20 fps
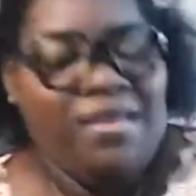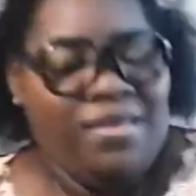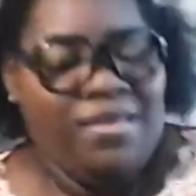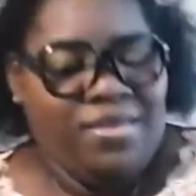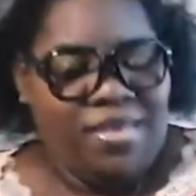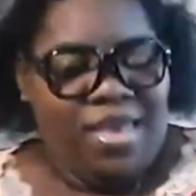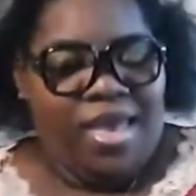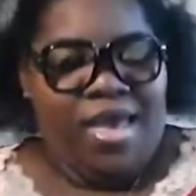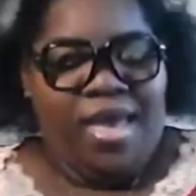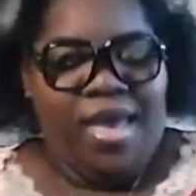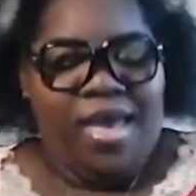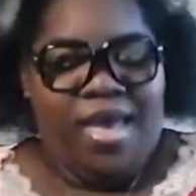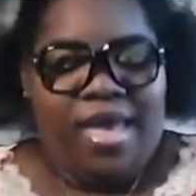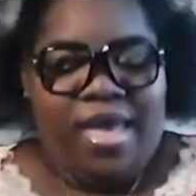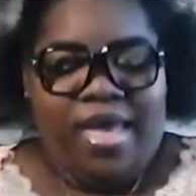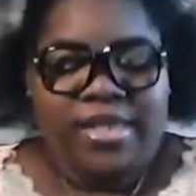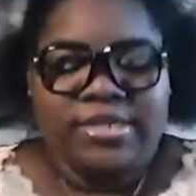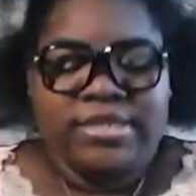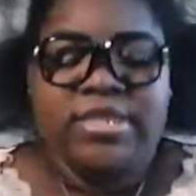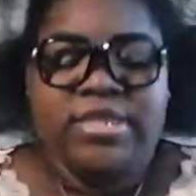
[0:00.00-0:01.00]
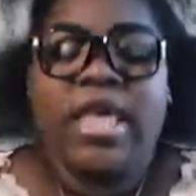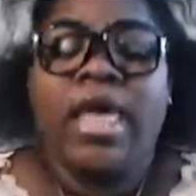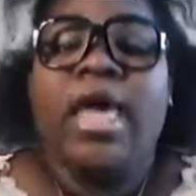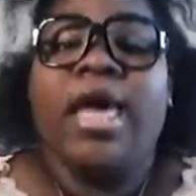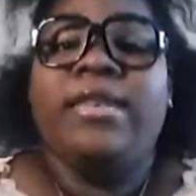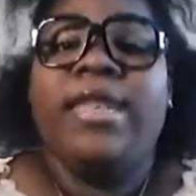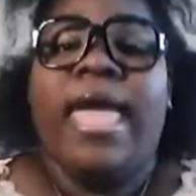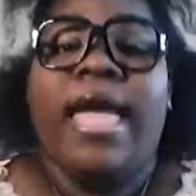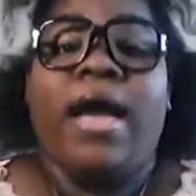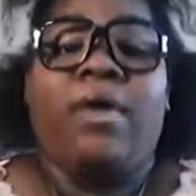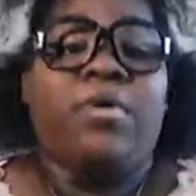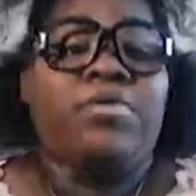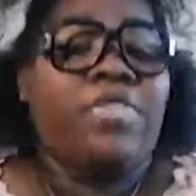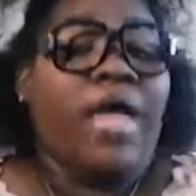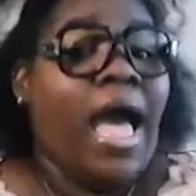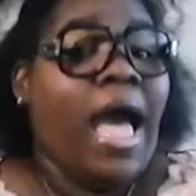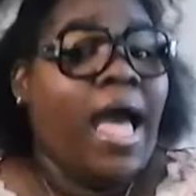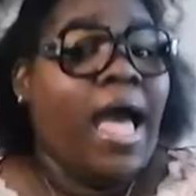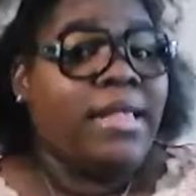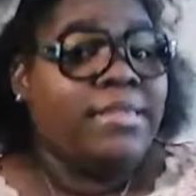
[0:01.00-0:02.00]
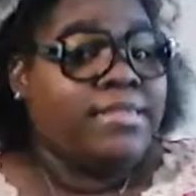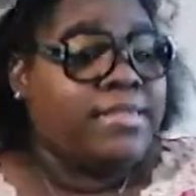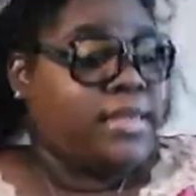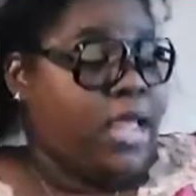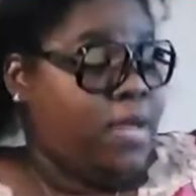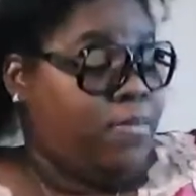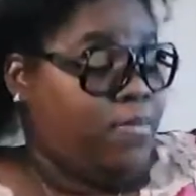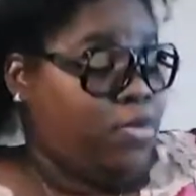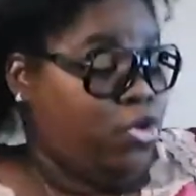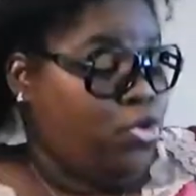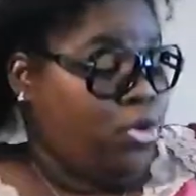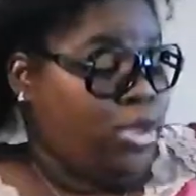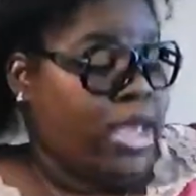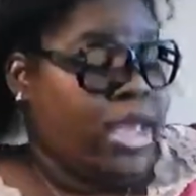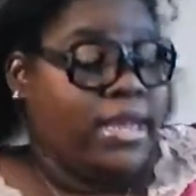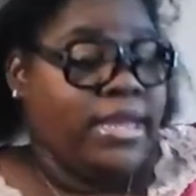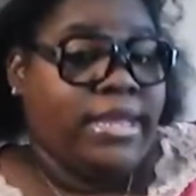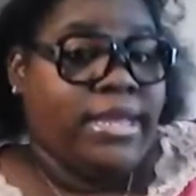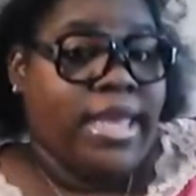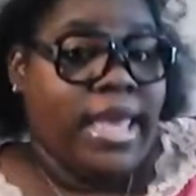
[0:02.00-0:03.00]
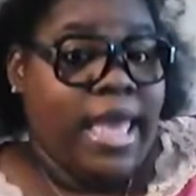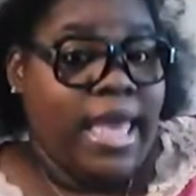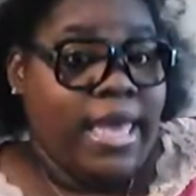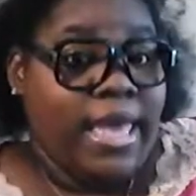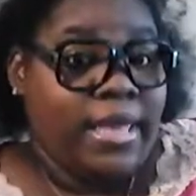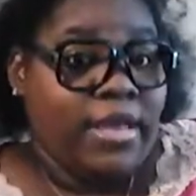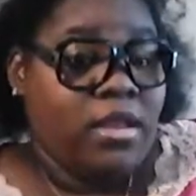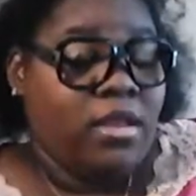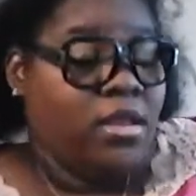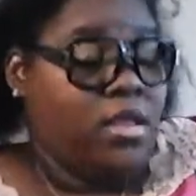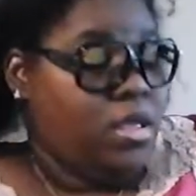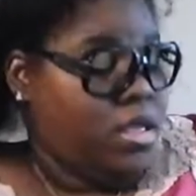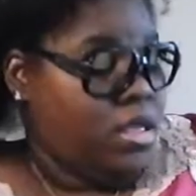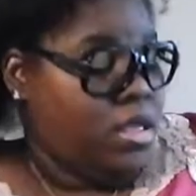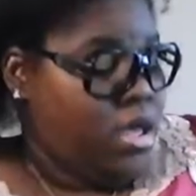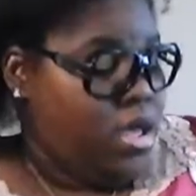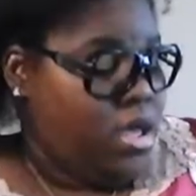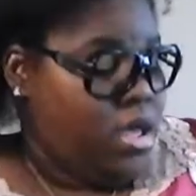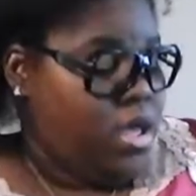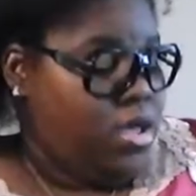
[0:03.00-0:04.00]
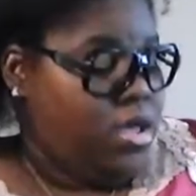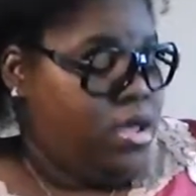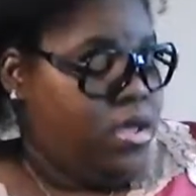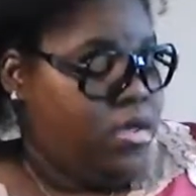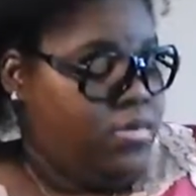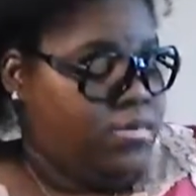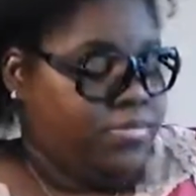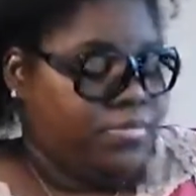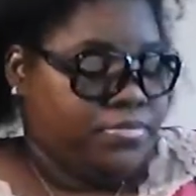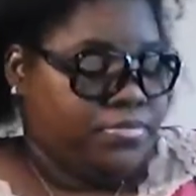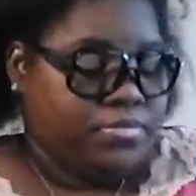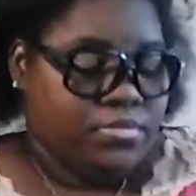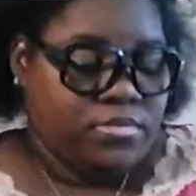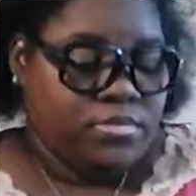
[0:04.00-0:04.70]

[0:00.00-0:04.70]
Yes. Now with the hot stamp, you can get, um,